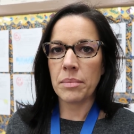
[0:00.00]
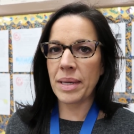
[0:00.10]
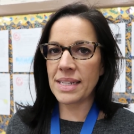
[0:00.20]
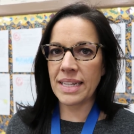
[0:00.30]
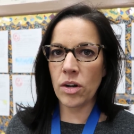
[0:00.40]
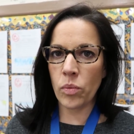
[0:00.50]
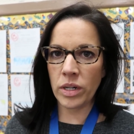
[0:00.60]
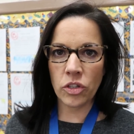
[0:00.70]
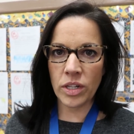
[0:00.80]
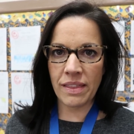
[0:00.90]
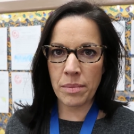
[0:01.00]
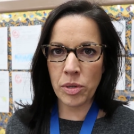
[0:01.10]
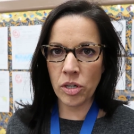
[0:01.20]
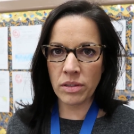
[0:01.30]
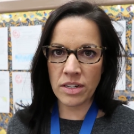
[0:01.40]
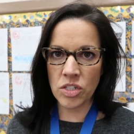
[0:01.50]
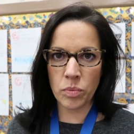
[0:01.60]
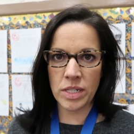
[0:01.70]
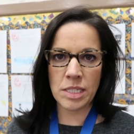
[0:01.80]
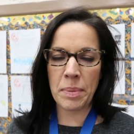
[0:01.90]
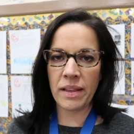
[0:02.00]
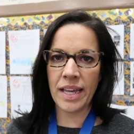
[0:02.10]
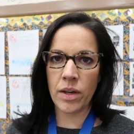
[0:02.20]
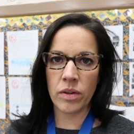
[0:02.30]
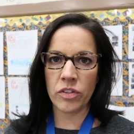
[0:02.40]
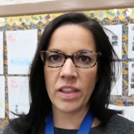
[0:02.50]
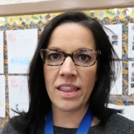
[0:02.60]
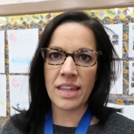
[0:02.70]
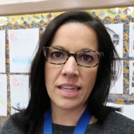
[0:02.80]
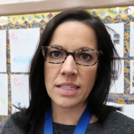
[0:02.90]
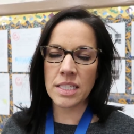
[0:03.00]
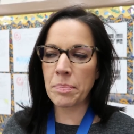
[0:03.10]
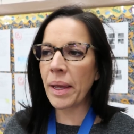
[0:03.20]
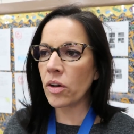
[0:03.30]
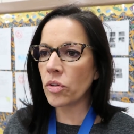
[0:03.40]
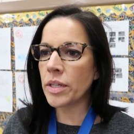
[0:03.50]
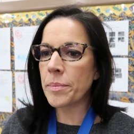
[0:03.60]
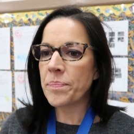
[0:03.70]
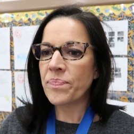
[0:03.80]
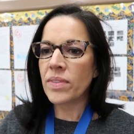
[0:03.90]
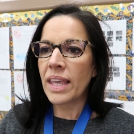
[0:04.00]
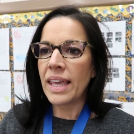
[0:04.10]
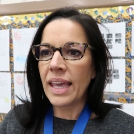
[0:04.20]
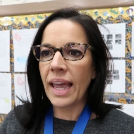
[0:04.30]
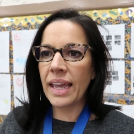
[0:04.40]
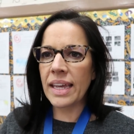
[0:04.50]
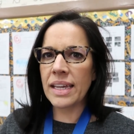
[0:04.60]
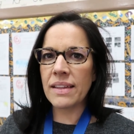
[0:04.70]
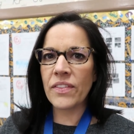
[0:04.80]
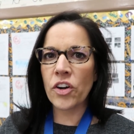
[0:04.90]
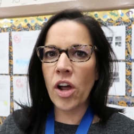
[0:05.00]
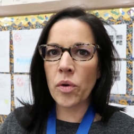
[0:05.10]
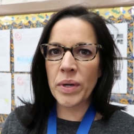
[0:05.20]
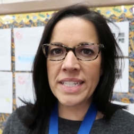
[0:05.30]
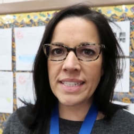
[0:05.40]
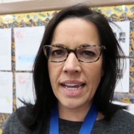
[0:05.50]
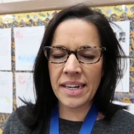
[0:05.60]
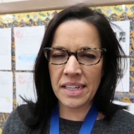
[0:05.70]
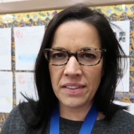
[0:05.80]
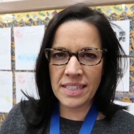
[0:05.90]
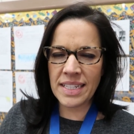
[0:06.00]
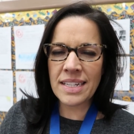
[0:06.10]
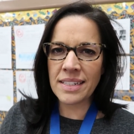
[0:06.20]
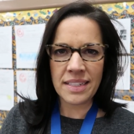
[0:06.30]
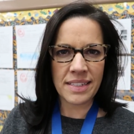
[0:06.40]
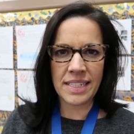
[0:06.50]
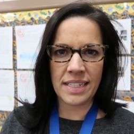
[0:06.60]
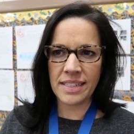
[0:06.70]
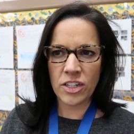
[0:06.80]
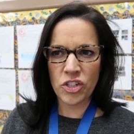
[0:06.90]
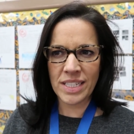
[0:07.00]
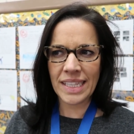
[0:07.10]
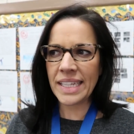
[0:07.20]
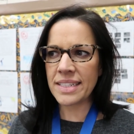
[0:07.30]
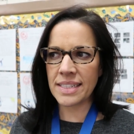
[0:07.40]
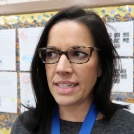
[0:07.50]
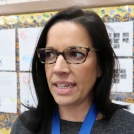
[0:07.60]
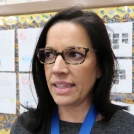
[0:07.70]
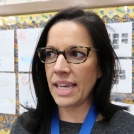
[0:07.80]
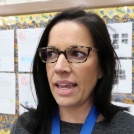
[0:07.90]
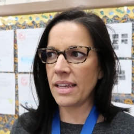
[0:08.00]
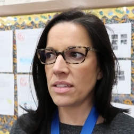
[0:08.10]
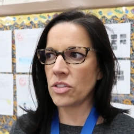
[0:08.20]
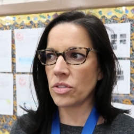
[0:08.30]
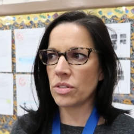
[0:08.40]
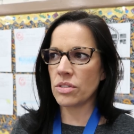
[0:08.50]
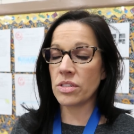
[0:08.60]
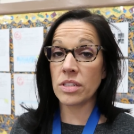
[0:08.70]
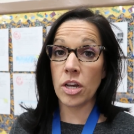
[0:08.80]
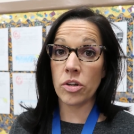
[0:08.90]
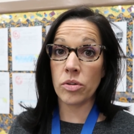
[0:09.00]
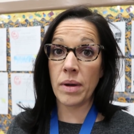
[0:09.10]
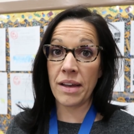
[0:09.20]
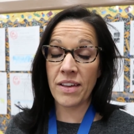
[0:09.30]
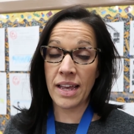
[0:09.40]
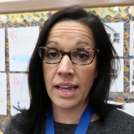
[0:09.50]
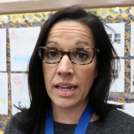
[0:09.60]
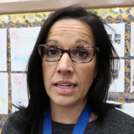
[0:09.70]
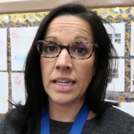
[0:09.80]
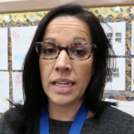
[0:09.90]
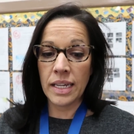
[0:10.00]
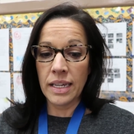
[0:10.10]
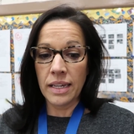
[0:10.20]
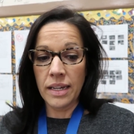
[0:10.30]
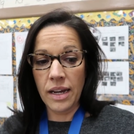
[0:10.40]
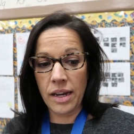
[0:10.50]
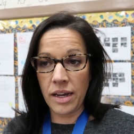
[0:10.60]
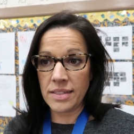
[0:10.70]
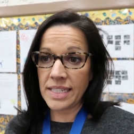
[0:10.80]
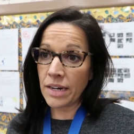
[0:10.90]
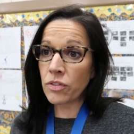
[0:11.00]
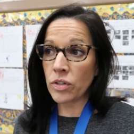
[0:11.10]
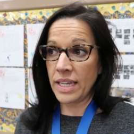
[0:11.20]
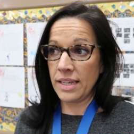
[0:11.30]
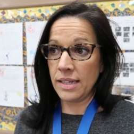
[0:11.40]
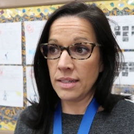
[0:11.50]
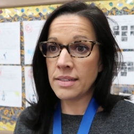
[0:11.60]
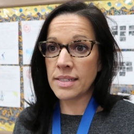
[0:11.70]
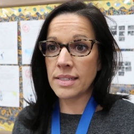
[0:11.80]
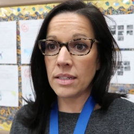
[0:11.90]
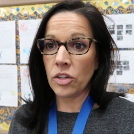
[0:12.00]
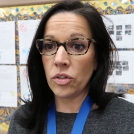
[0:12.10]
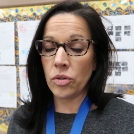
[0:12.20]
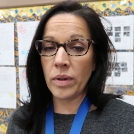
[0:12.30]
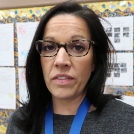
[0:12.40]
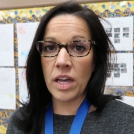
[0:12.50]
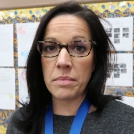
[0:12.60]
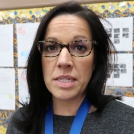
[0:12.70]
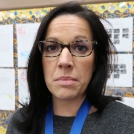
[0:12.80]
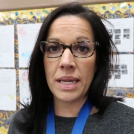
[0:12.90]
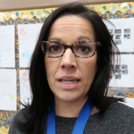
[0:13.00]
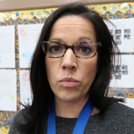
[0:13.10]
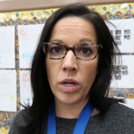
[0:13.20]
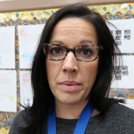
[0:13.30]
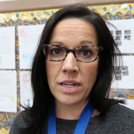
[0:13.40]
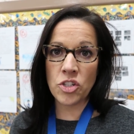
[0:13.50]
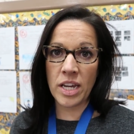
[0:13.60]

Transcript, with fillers: because they don't want to look in the book. They just want to spell it however they think it's spelled. And they're not restating the sentences. They're just listing the answers. So I've had uh, several kids who have come to me and wanted me to